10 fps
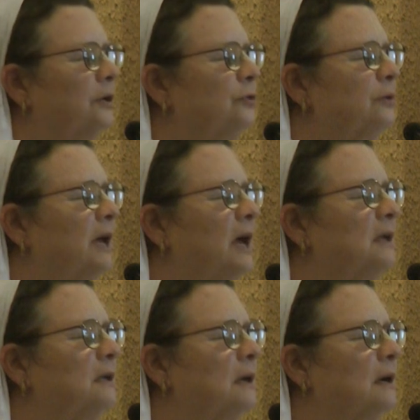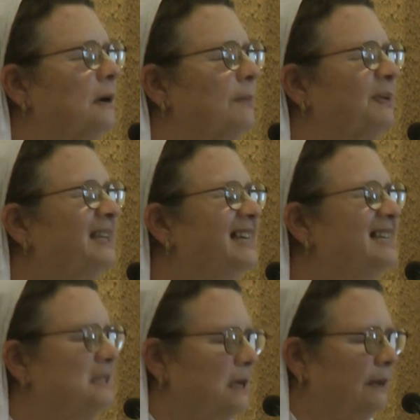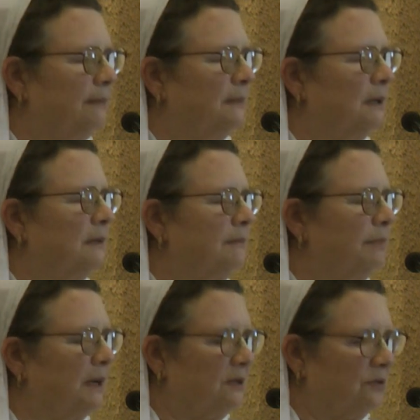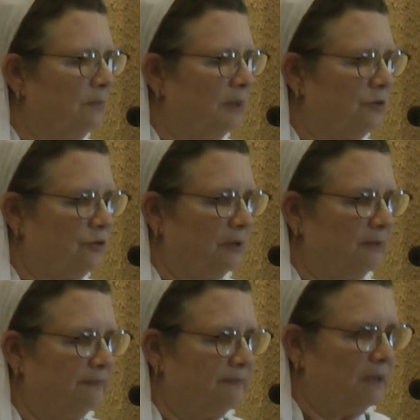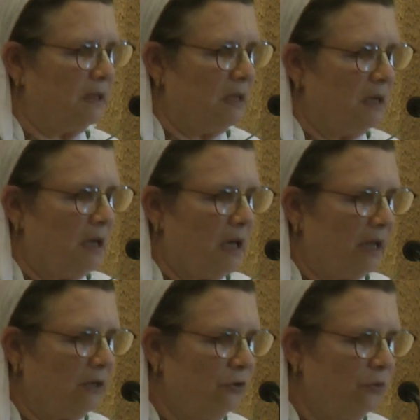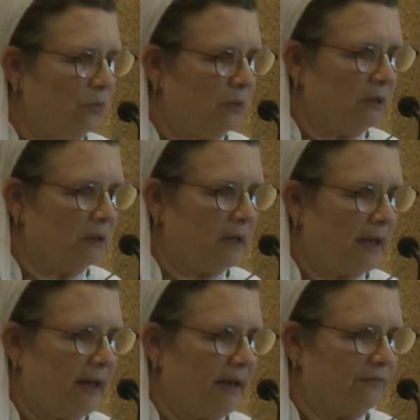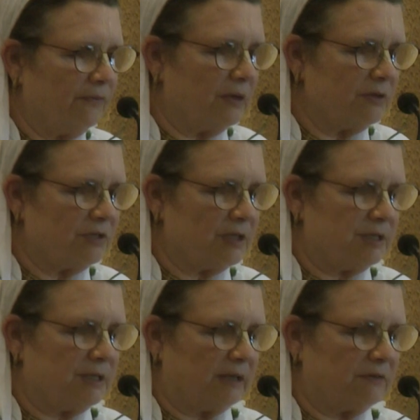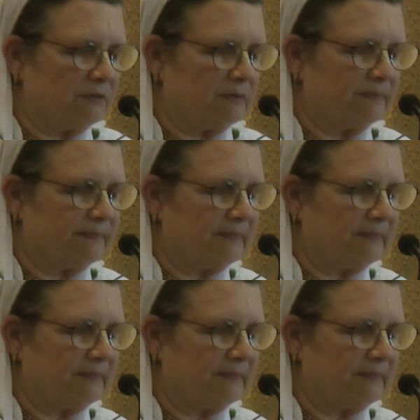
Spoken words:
You can please him by this mantra, and you will have success.